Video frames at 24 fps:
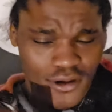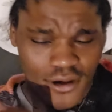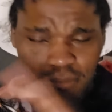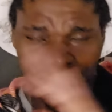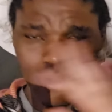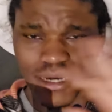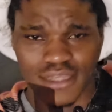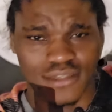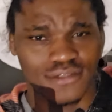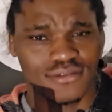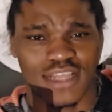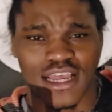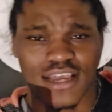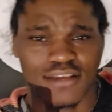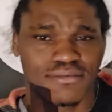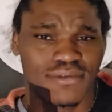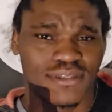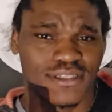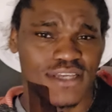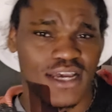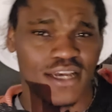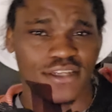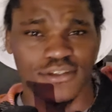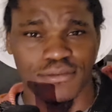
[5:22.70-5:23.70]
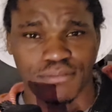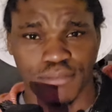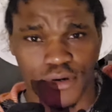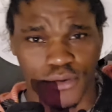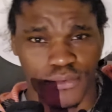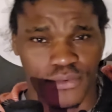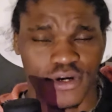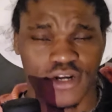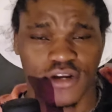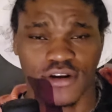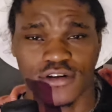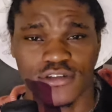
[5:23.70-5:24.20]
But that's besides the point.
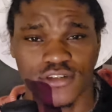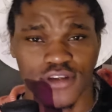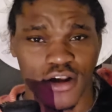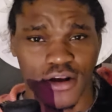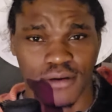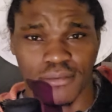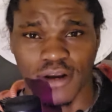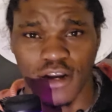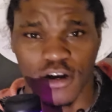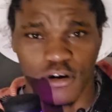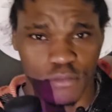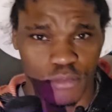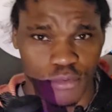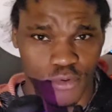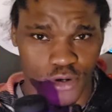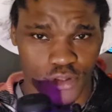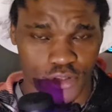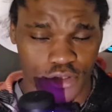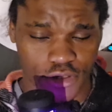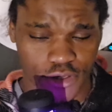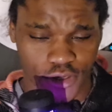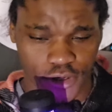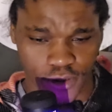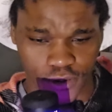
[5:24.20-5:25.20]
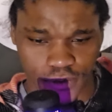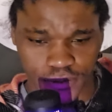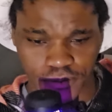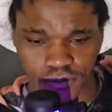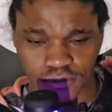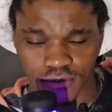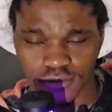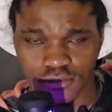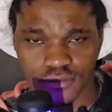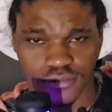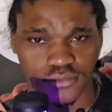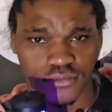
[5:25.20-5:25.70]
We're here to talk about our boy Leo.
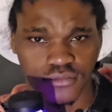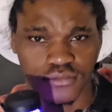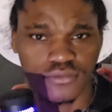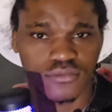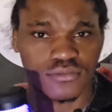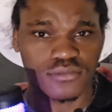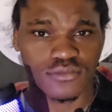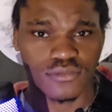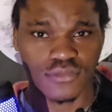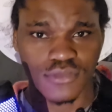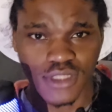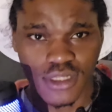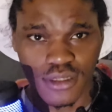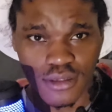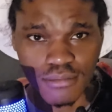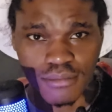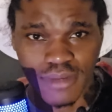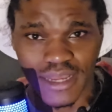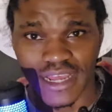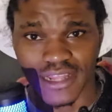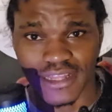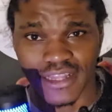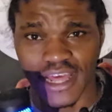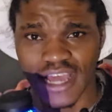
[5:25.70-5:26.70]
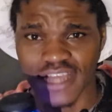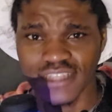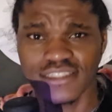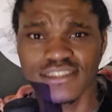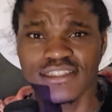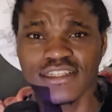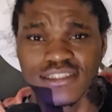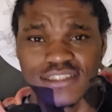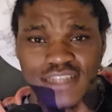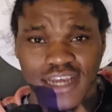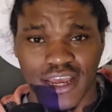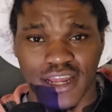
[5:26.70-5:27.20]
But yeah, that's
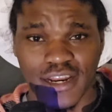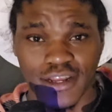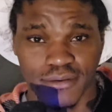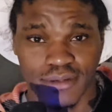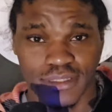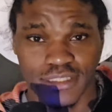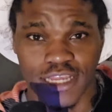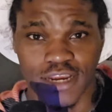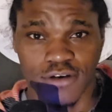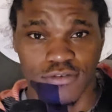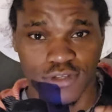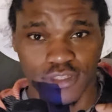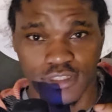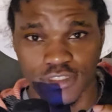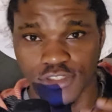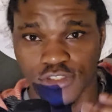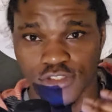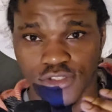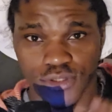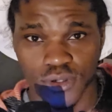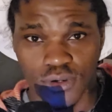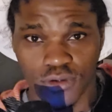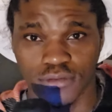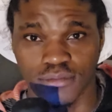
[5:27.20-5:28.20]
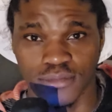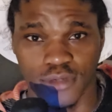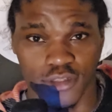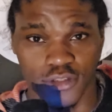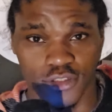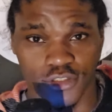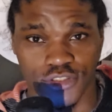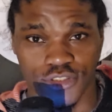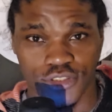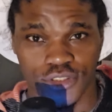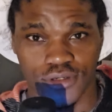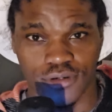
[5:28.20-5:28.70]
the dynamic that really sold me on
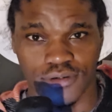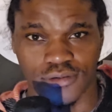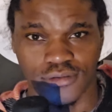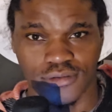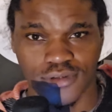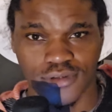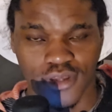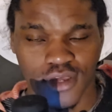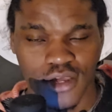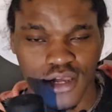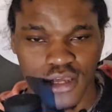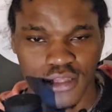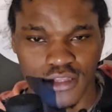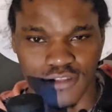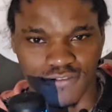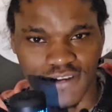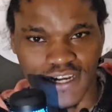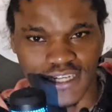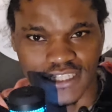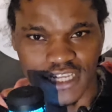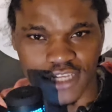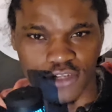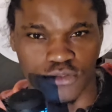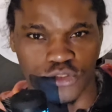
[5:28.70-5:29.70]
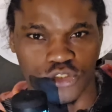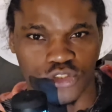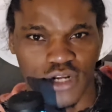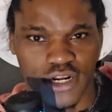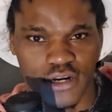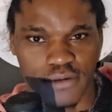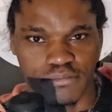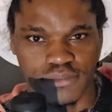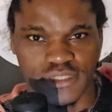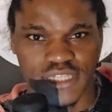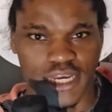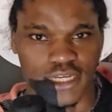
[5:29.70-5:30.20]
the show. The fact that he was trying
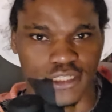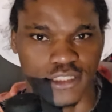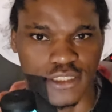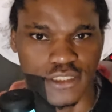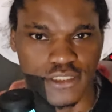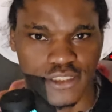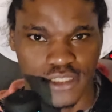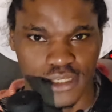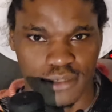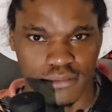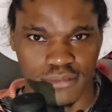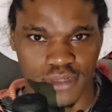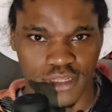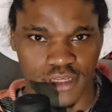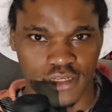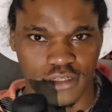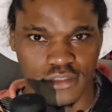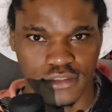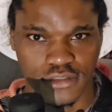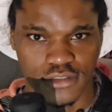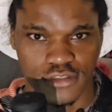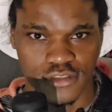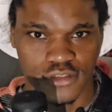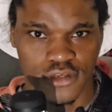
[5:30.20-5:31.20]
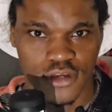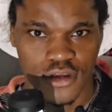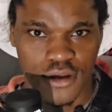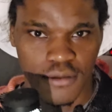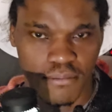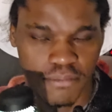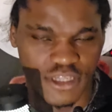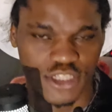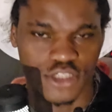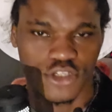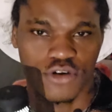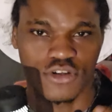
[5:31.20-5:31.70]
to protect his siblings,
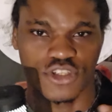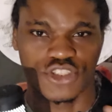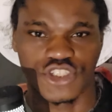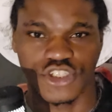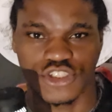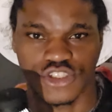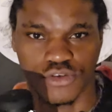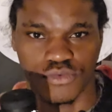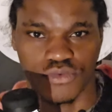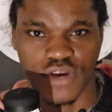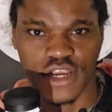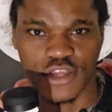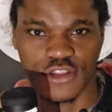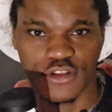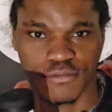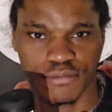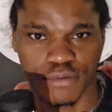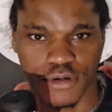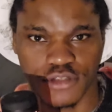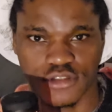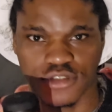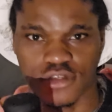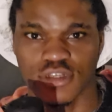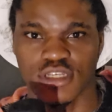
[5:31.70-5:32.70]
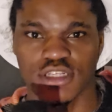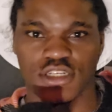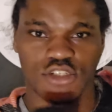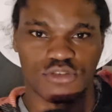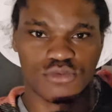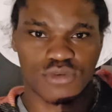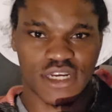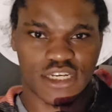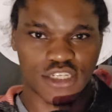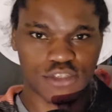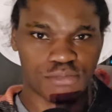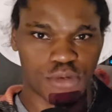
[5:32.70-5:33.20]
but he's just a regular person. He doesn't
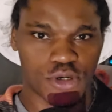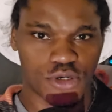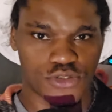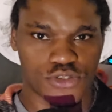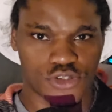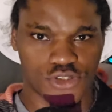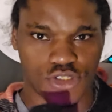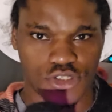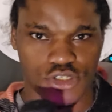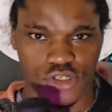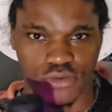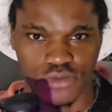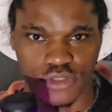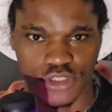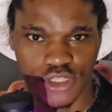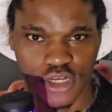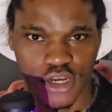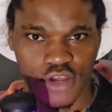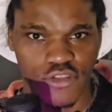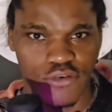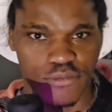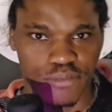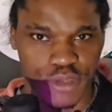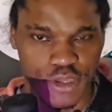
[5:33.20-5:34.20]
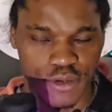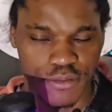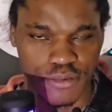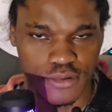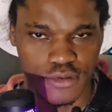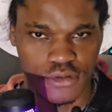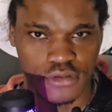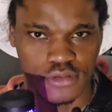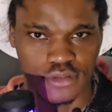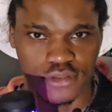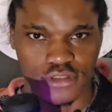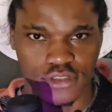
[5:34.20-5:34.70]
want to expose their secrets to other
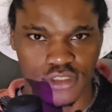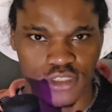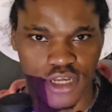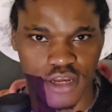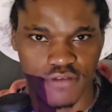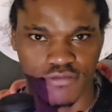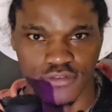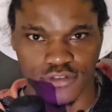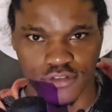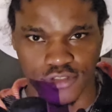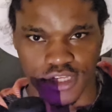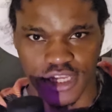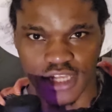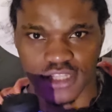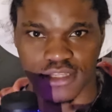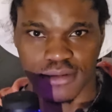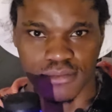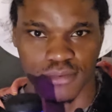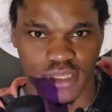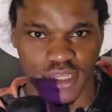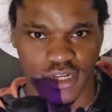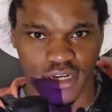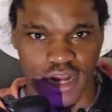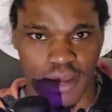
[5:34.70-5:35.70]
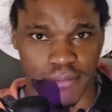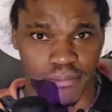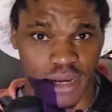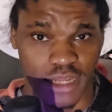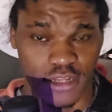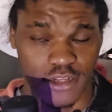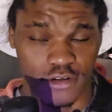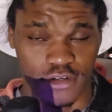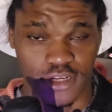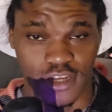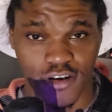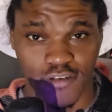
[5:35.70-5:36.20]
people and stuff to get them kidnapped by
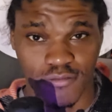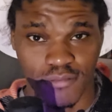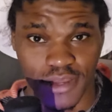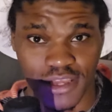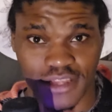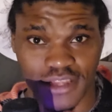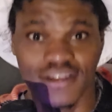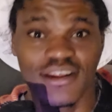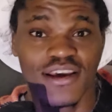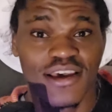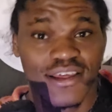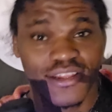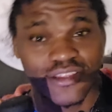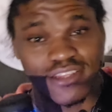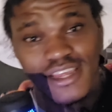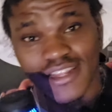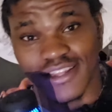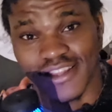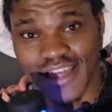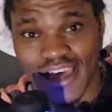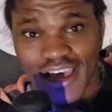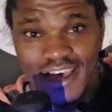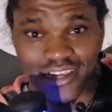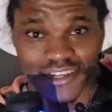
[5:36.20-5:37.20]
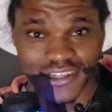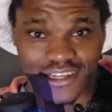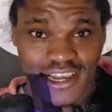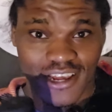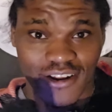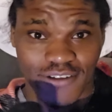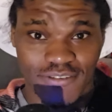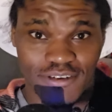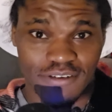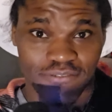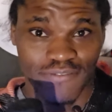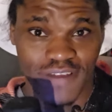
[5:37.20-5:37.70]
the government. Then that kind
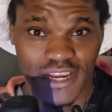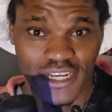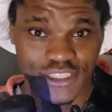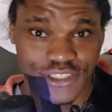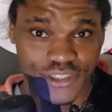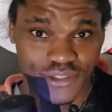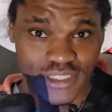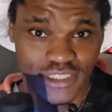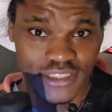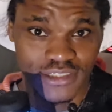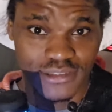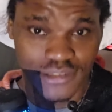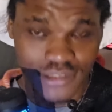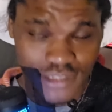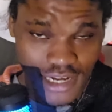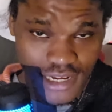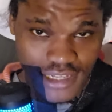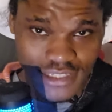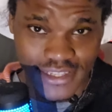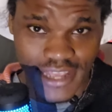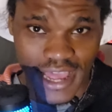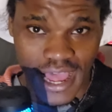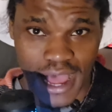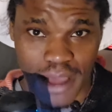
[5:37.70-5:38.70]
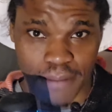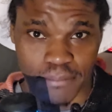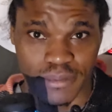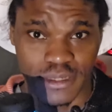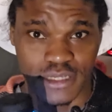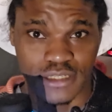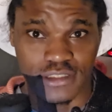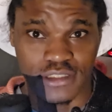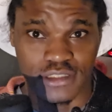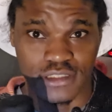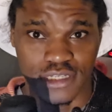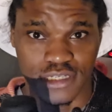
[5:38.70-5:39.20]
of eventually does
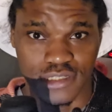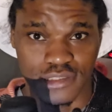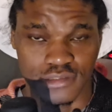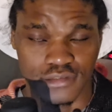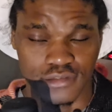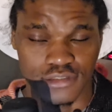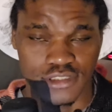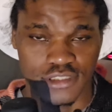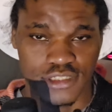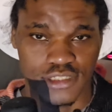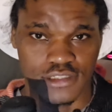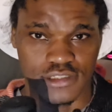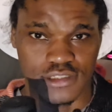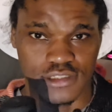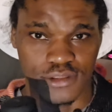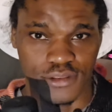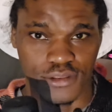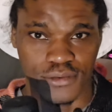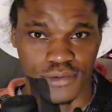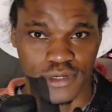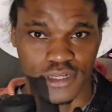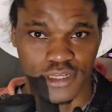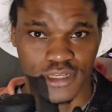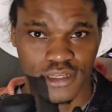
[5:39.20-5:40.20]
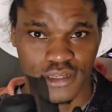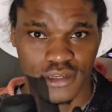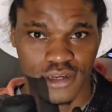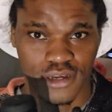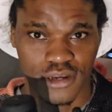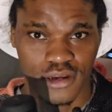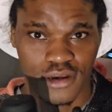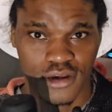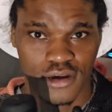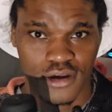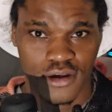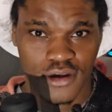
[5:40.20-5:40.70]
happen in season 3.
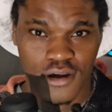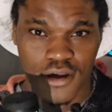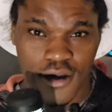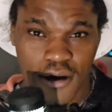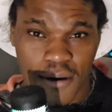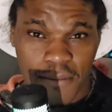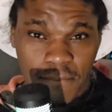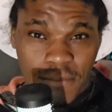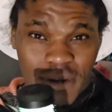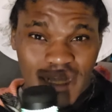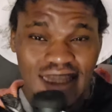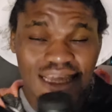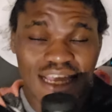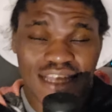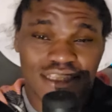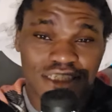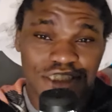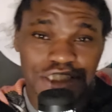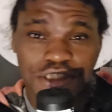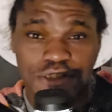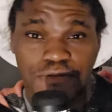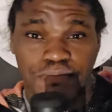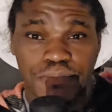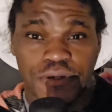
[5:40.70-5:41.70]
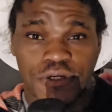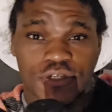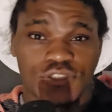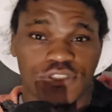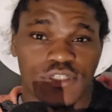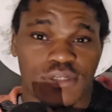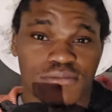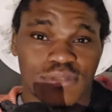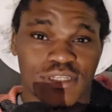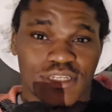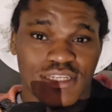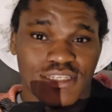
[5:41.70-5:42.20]
But then they just pushed
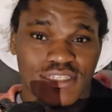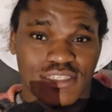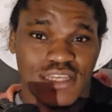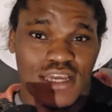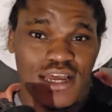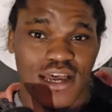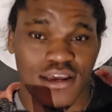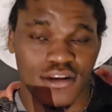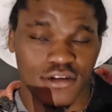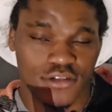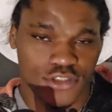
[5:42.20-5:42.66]
him to the side.